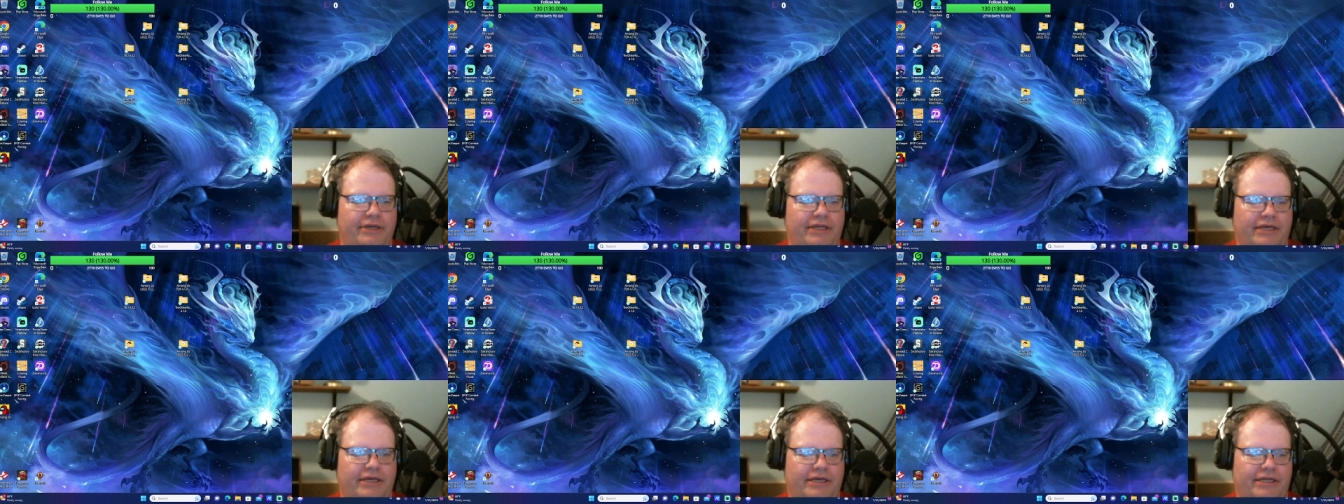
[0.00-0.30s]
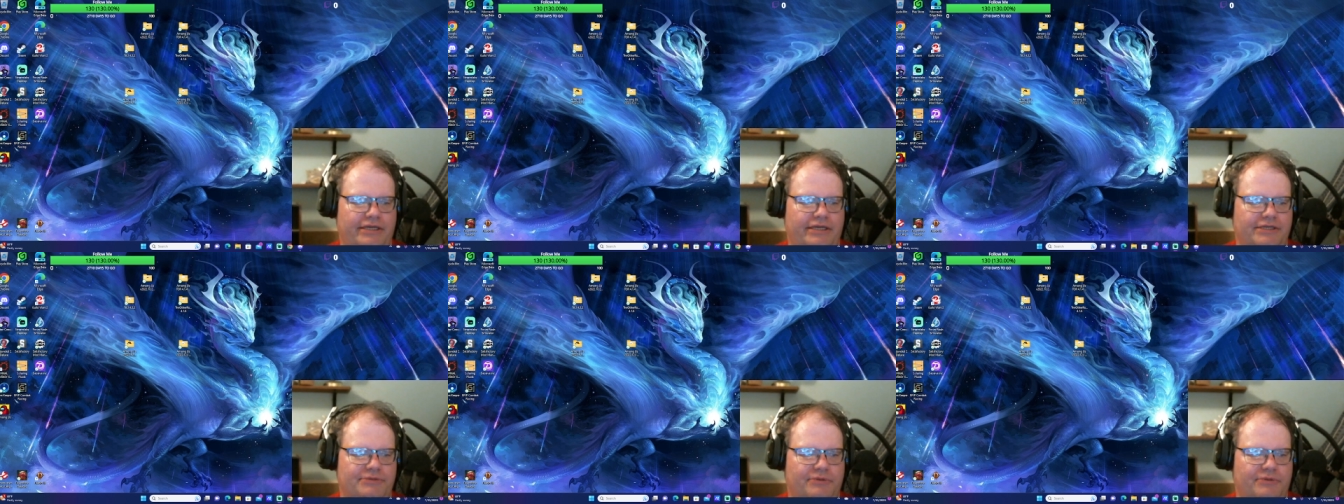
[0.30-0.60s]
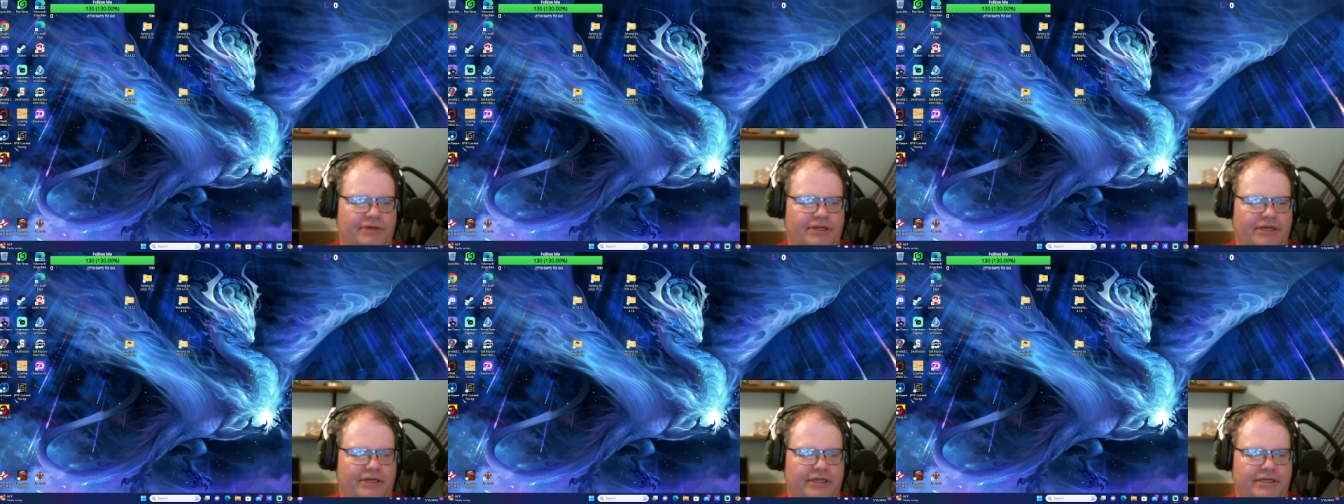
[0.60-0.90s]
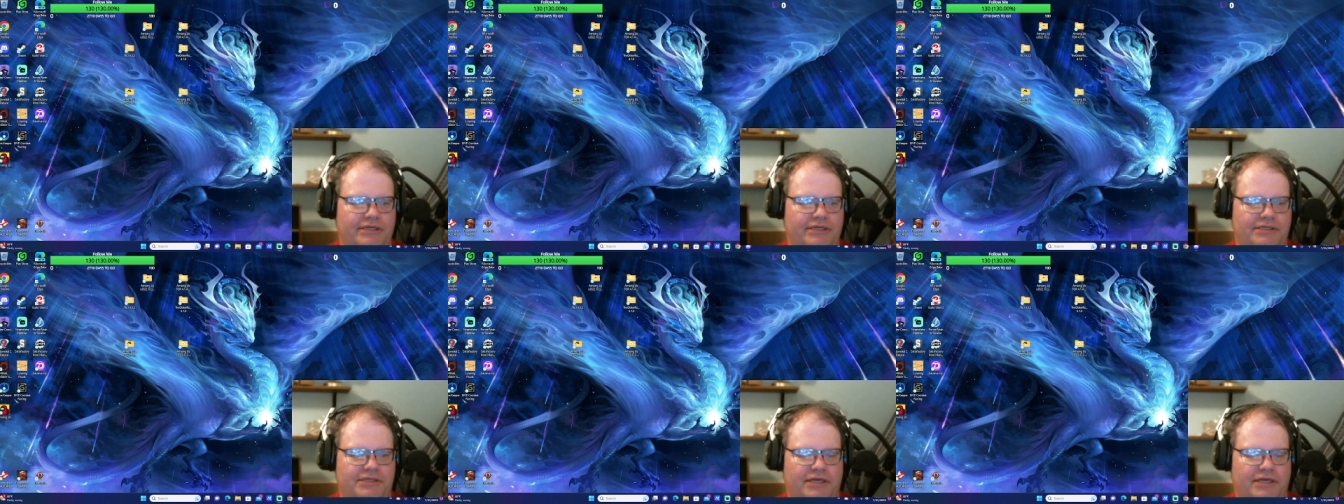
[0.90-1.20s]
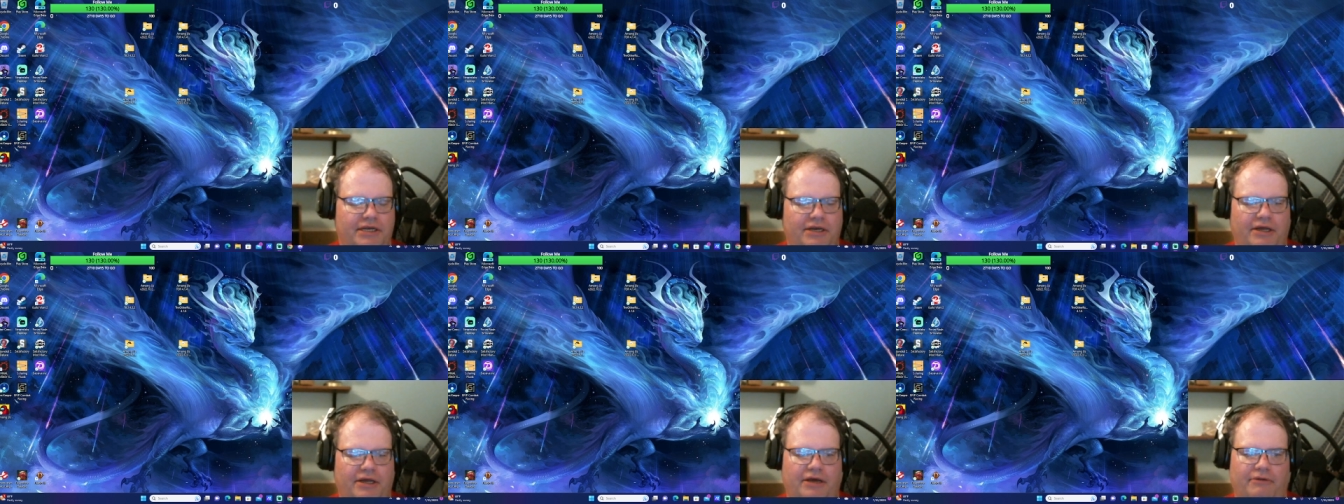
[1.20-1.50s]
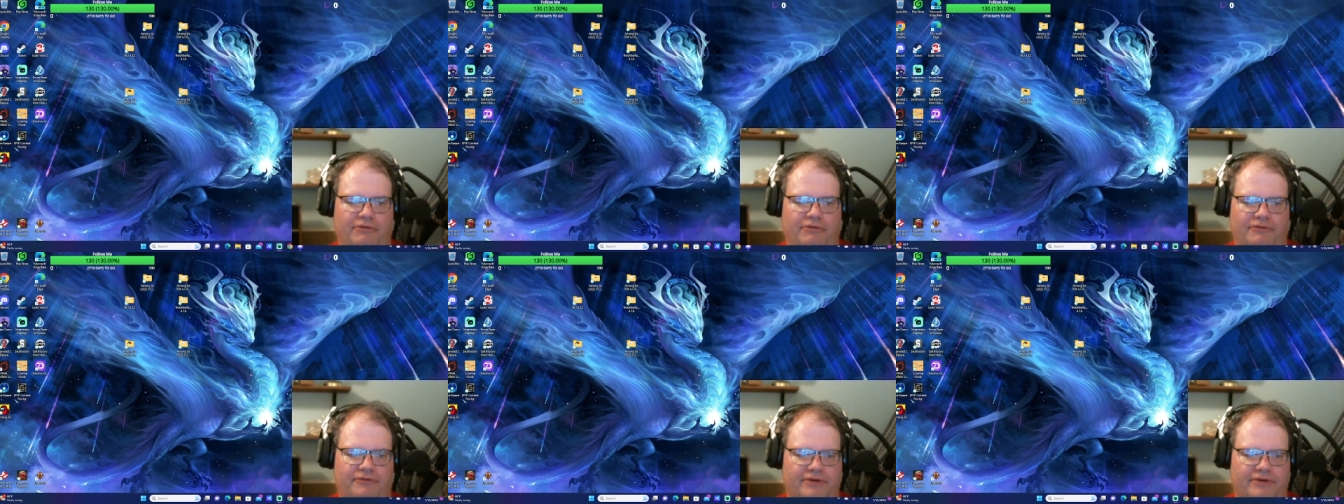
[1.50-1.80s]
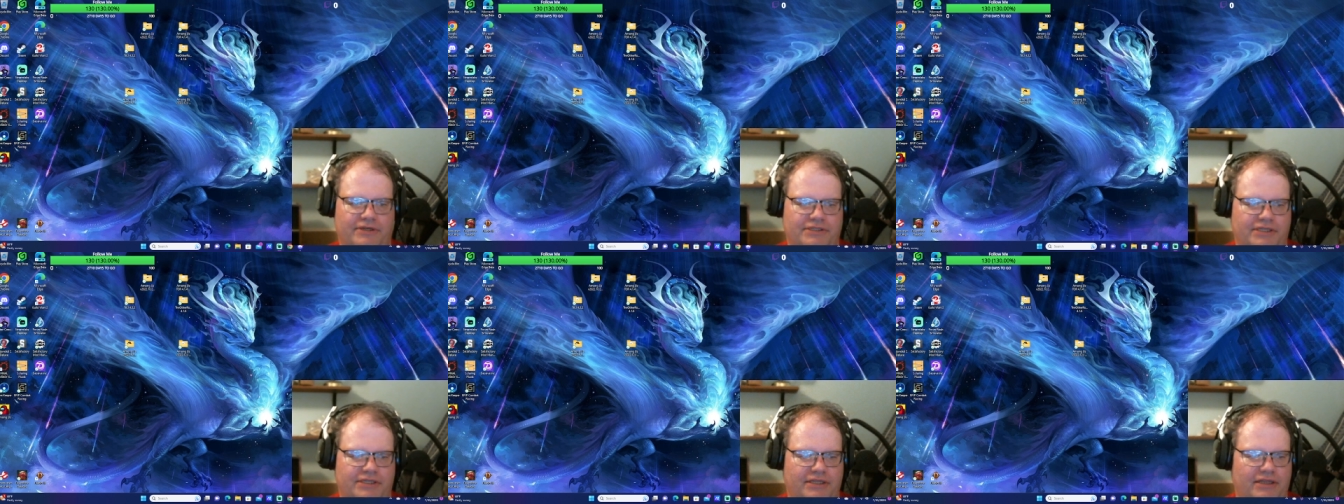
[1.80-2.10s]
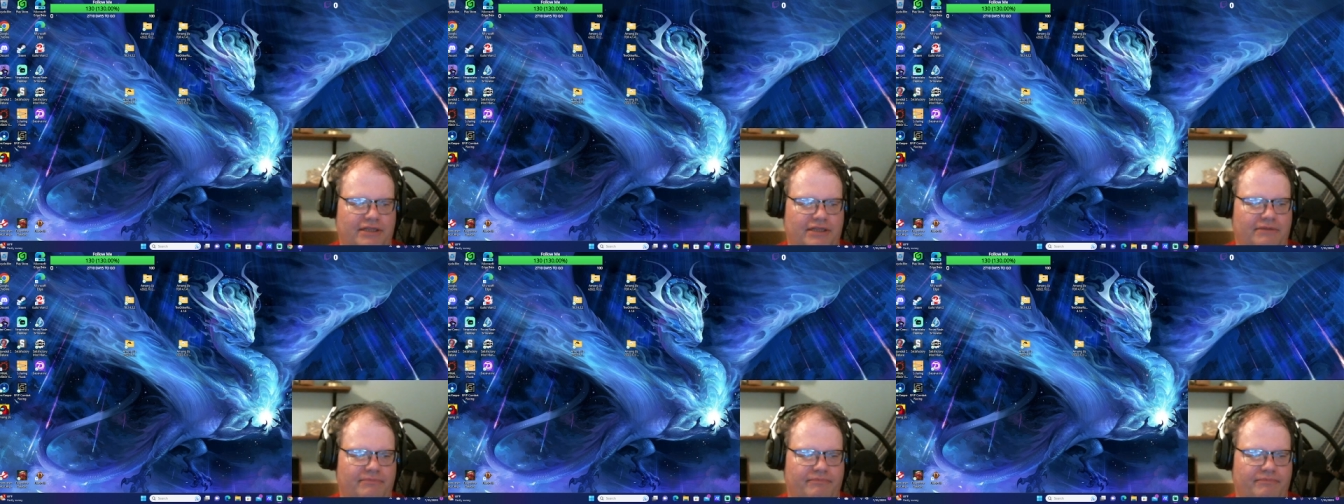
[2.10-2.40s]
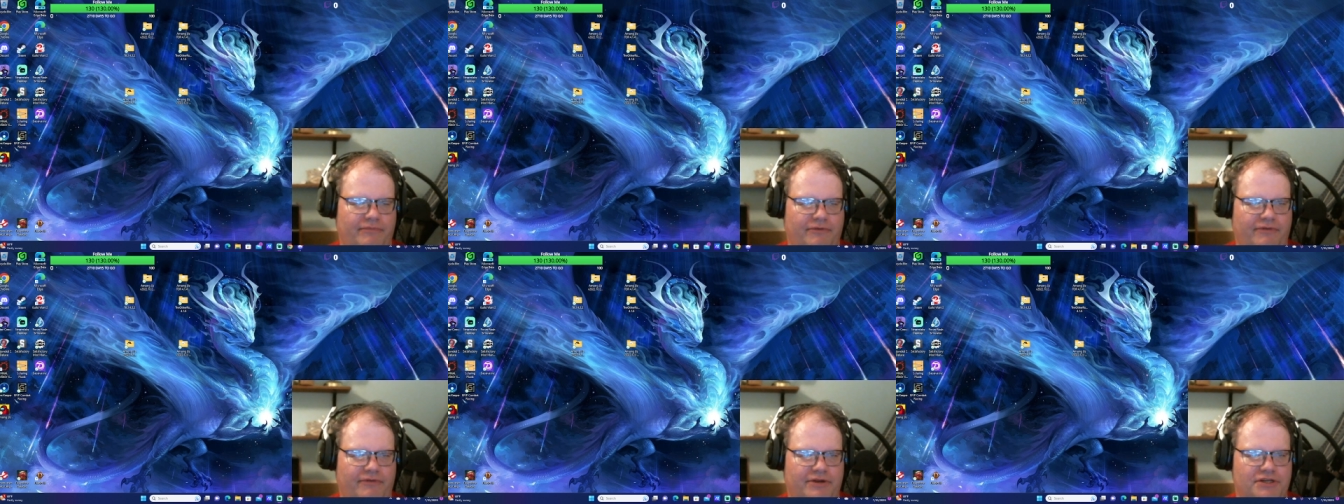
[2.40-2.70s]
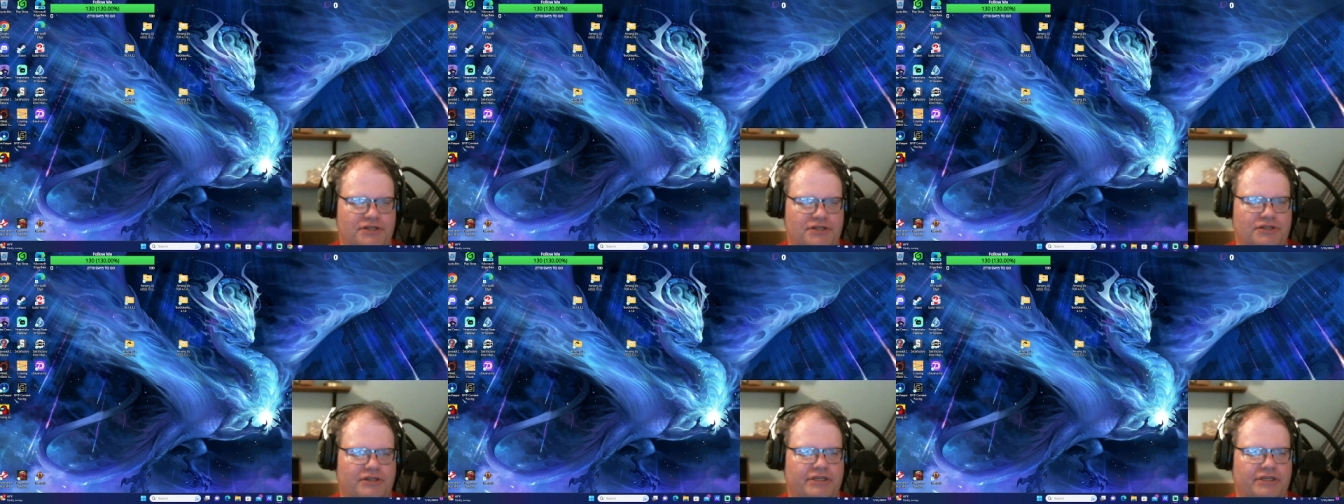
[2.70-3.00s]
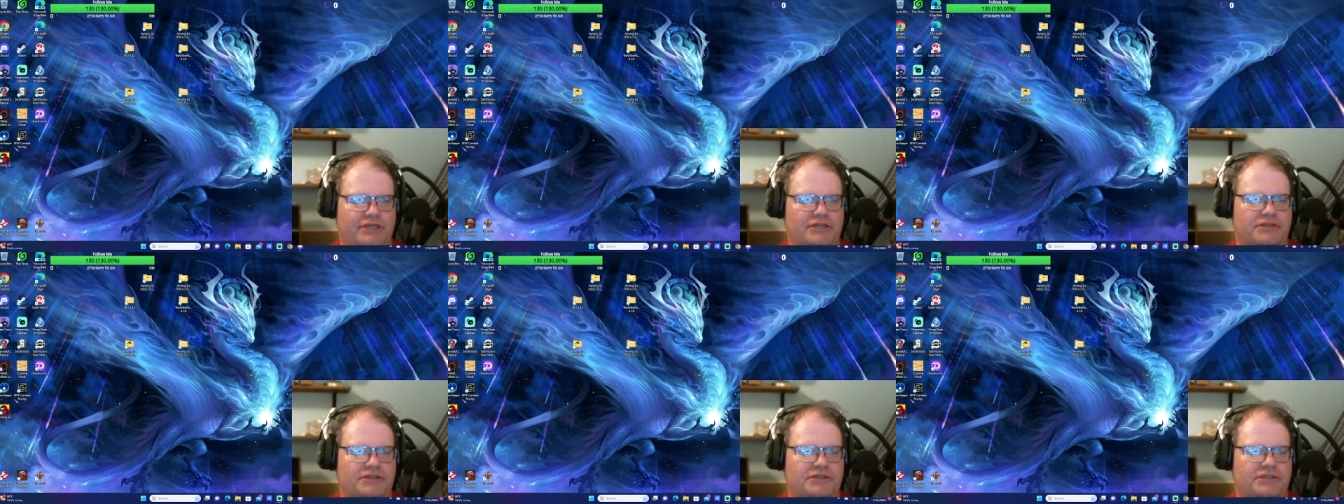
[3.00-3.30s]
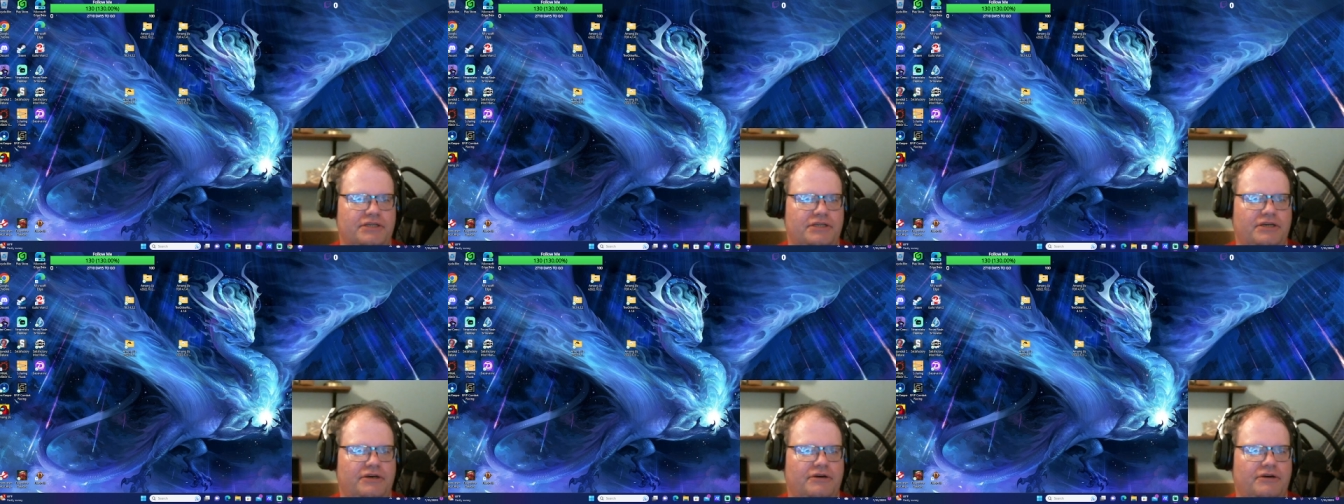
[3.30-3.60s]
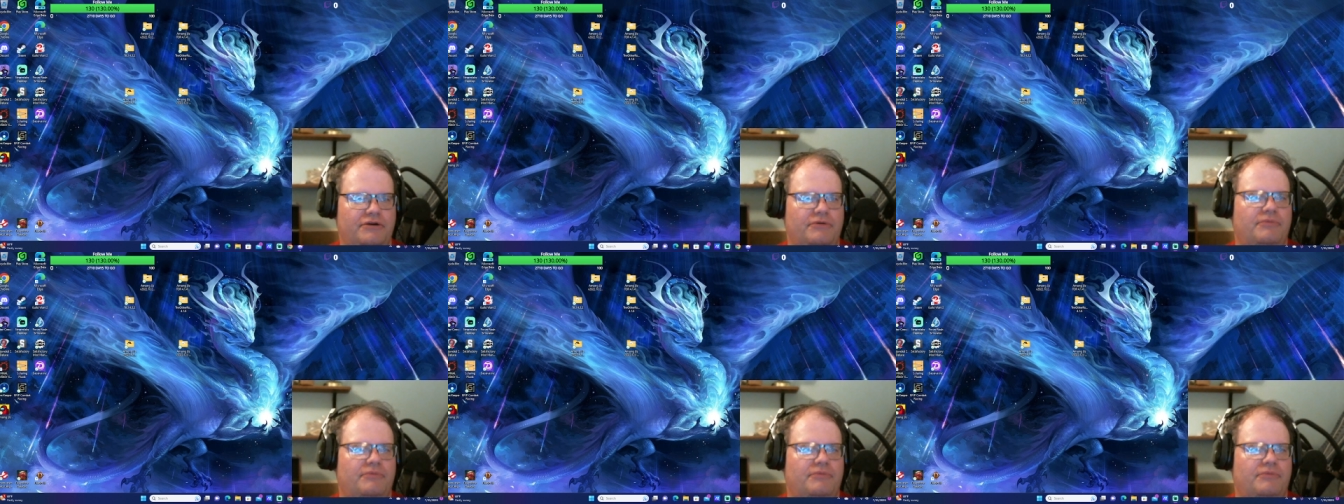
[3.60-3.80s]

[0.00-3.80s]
It is what it is, and I will fix it eventually. So,